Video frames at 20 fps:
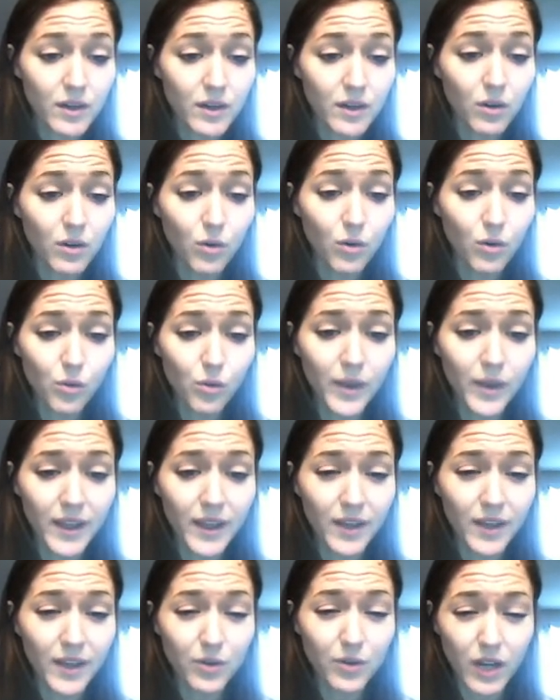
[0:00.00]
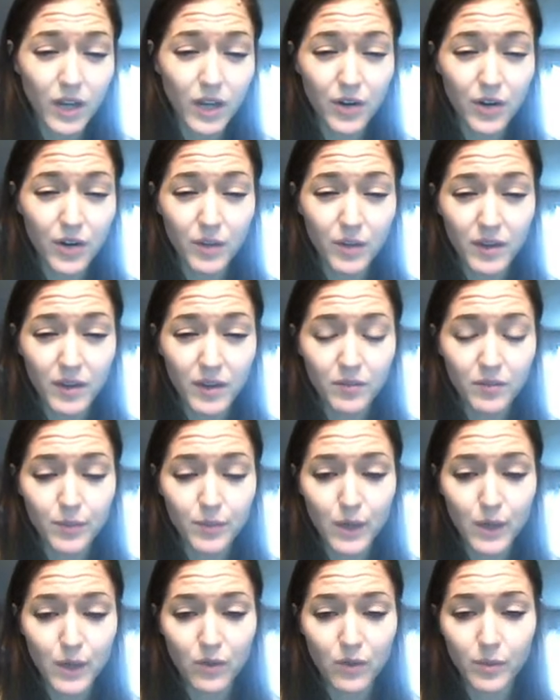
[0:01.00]
hold my hand or carry me,
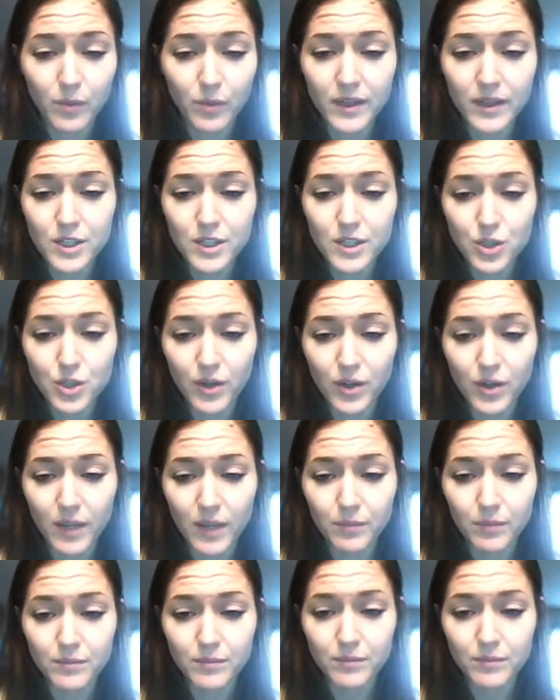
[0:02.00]
but if the police showed up,